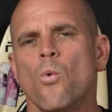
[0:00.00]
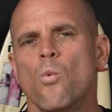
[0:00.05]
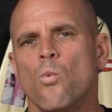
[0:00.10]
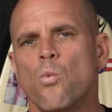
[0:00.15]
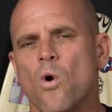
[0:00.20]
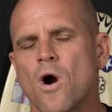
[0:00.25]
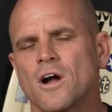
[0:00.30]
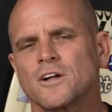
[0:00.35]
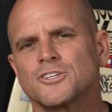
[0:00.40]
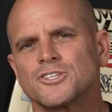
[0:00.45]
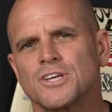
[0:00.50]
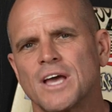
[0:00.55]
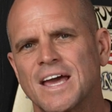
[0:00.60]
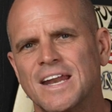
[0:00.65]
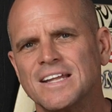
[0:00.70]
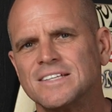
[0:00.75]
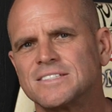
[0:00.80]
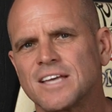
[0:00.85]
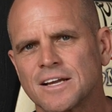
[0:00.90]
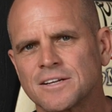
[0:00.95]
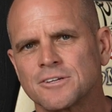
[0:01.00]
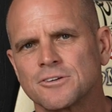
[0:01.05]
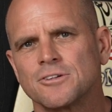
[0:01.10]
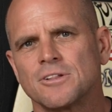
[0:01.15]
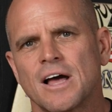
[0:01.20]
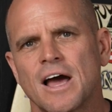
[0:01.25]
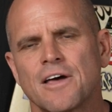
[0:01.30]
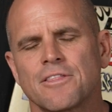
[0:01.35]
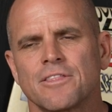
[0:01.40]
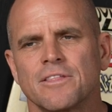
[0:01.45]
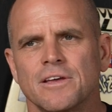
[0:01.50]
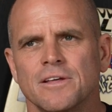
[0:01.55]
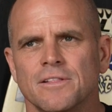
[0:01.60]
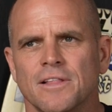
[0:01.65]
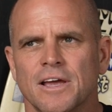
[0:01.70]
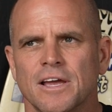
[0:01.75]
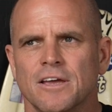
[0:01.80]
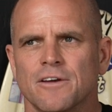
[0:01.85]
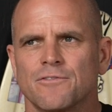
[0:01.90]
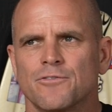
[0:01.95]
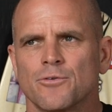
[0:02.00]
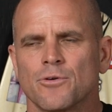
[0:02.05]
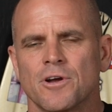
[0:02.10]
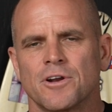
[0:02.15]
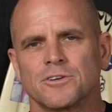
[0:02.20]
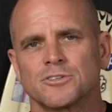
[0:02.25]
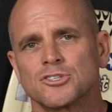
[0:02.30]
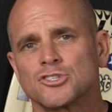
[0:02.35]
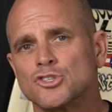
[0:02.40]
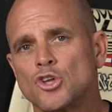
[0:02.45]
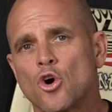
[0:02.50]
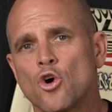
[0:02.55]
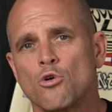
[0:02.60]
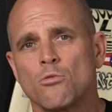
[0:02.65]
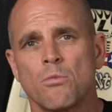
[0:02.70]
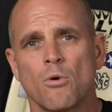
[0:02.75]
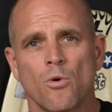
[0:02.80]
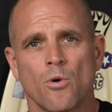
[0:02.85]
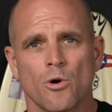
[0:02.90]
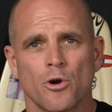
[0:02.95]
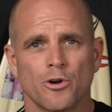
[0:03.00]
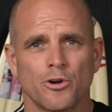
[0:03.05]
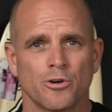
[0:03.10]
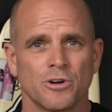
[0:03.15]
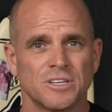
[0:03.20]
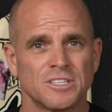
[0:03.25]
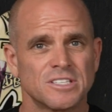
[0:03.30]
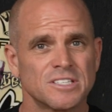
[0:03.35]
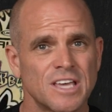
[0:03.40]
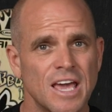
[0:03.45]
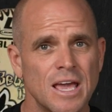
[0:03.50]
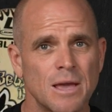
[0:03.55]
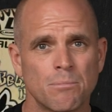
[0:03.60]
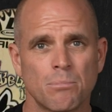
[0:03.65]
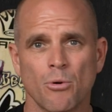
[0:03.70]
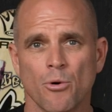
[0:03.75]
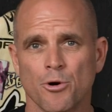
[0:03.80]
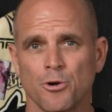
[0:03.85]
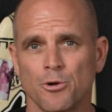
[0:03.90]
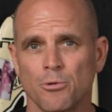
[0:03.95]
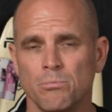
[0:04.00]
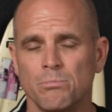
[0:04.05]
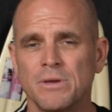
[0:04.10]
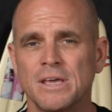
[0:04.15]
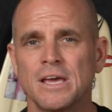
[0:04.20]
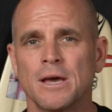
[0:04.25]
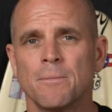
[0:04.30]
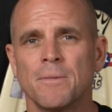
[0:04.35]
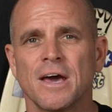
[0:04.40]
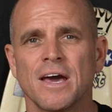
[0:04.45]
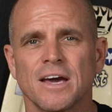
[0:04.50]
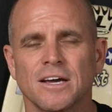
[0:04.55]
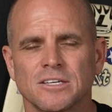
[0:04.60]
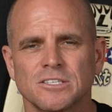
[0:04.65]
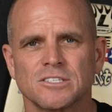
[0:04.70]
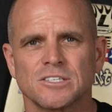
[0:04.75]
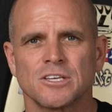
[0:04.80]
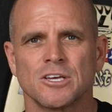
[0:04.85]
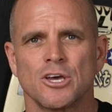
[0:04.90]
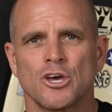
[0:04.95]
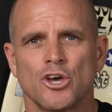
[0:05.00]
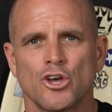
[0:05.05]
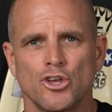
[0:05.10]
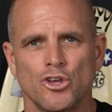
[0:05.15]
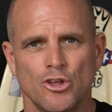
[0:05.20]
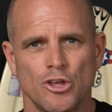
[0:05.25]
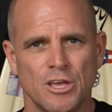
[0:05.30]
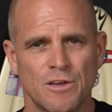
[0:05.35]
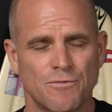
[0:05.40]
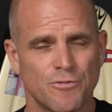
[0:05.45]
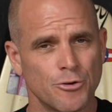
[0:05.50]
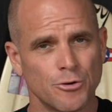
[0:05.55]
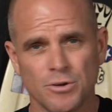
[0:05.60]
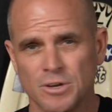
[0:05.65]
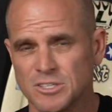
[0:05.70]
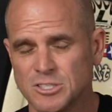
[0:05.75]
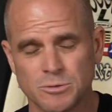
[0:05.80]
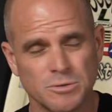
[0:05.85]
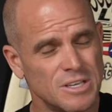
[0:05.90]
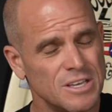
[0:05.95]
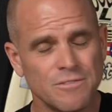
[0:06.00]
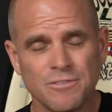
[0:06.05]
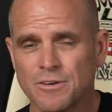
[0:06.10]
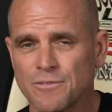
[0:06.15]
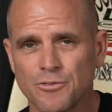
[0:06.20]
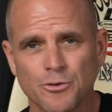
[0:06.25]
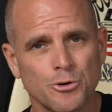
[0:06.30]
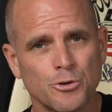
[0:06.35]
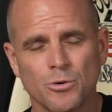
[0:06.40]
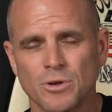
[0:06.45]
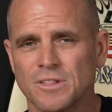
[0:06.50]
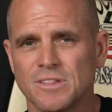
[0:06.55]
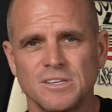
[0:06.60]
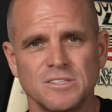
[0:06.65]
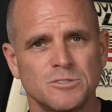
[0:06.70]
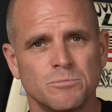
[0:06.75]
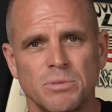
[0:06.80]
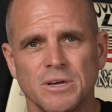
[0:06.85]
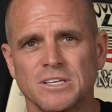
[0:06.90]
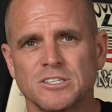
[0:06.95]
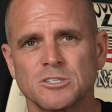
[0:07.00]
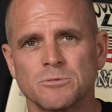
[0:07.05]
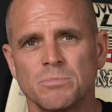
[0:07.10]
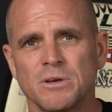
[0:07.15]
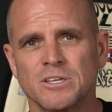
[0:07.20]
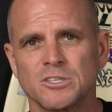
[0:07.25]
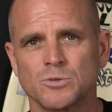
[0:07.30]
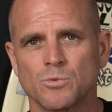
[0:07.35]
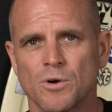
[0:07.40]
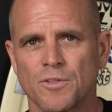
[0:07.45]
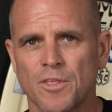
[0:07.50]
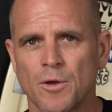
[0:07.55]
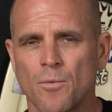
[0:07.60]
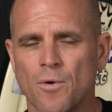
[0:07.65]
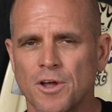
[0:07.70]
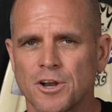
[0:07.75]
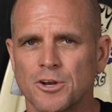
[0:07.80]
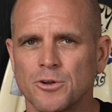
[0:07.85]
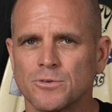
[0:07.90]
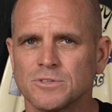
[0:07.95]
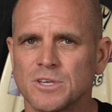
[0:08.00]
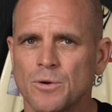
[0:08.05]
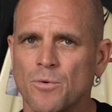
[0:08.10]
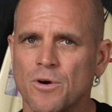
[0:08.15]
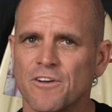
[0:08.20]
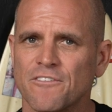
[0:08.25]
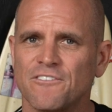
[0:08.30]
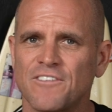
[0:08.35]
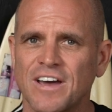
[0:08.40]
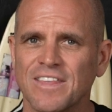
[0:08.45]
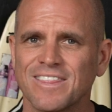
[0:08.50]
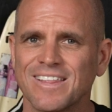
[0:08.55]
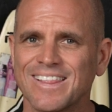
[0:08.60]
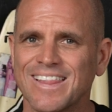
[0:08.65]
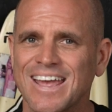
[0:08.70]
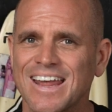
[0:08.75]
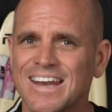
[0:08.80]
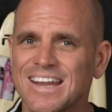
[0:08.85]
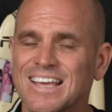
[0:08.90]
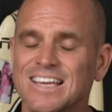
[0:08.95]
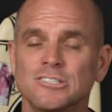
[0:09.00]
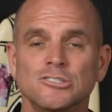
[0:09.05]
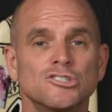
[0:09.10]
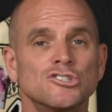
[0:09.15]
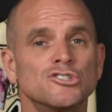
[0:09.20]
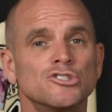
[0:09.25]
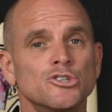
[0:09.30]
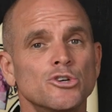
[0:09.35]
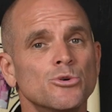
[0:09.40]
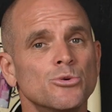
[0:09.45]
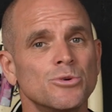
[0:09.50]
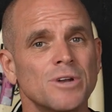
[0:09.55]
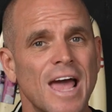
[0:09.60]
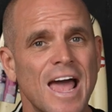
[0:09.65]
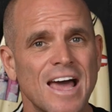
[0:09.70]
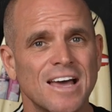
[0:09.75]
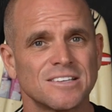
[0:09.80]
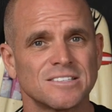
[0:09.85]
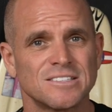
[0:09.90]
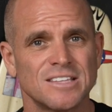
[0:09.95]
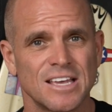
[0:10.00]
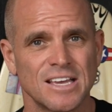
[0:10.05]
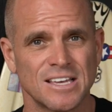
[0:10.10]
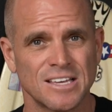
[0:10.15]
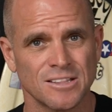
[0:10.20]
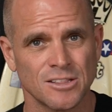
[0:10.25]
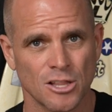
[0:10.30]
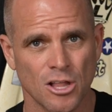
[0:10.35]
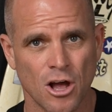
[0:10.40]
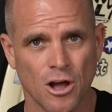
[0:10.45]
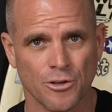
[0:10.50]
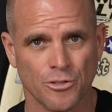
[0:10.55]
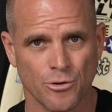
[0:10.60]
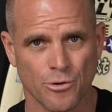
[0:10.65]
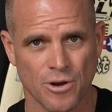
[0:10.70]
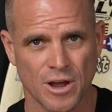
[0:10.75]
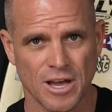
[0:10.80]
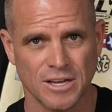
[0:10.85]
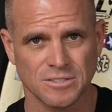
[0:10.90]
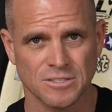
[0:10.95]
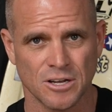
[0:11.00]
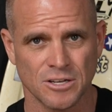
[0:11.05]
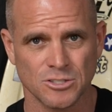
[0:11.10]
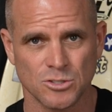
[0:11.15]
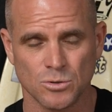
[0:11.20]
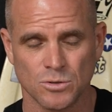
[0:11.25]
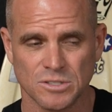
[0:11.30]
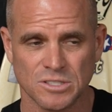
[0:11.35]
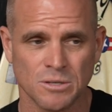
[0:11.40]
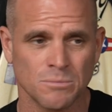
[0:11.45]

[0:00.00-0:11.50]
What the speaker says: Watch any technical athlete, like if they're on a snowboard or a skateboard or BMX, even if they're doing these big spins, what they want to do is they want to find the landing as soon as they can lock their eyes onto it.